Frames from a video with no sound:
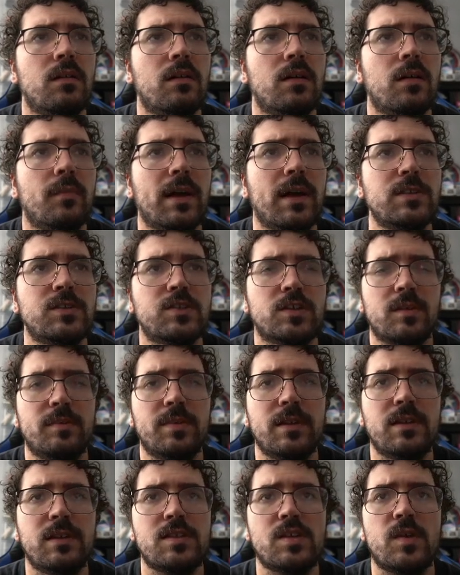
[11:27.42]
Am I
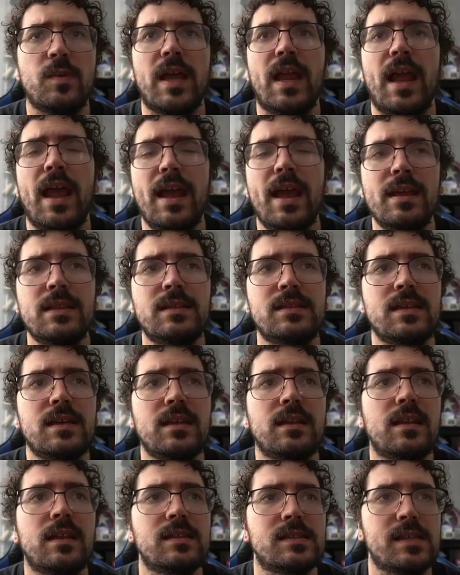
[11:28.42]
tripping? So wait, 18,
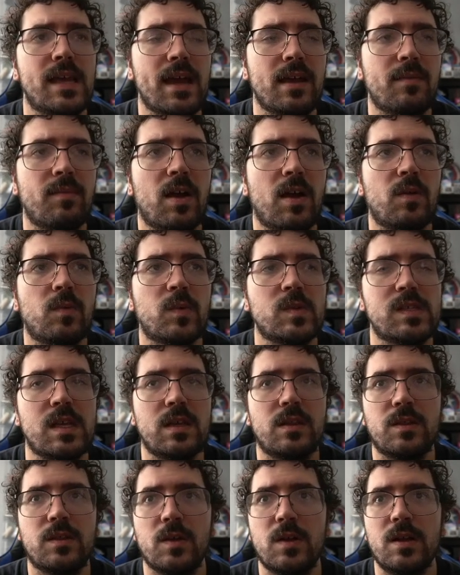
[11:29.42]
and then Zack Martin will say
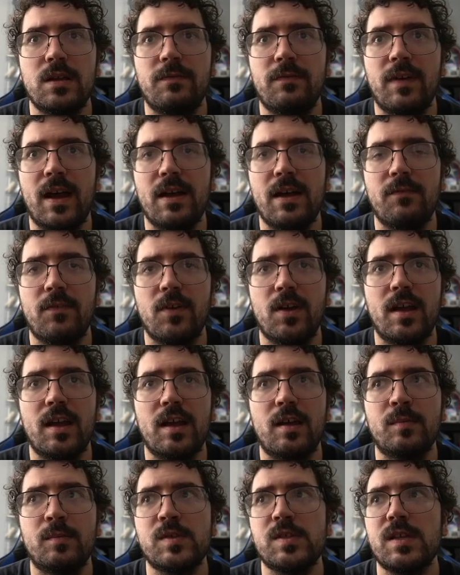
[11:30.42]
35 for
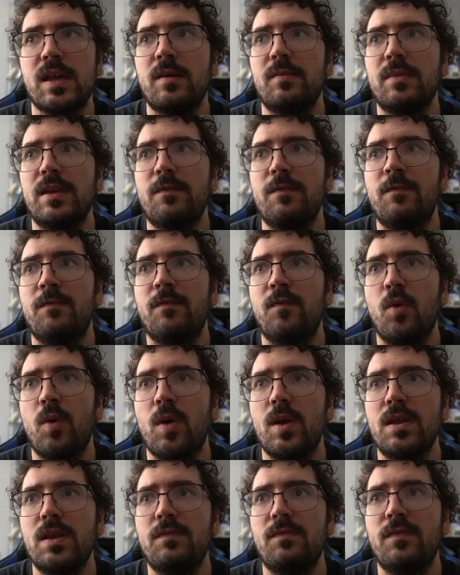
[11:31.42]
him. So that'd be
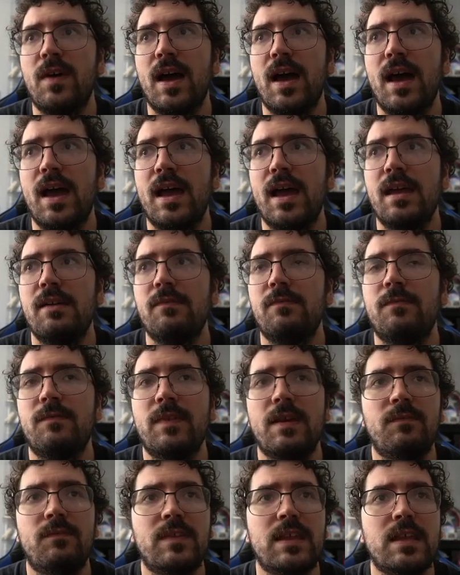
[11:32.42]
45,
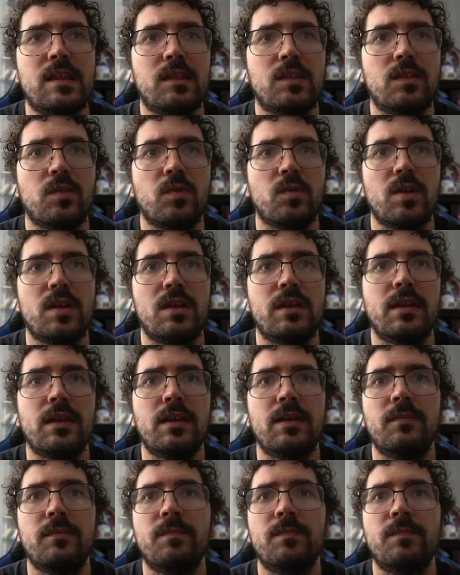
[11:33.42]
53.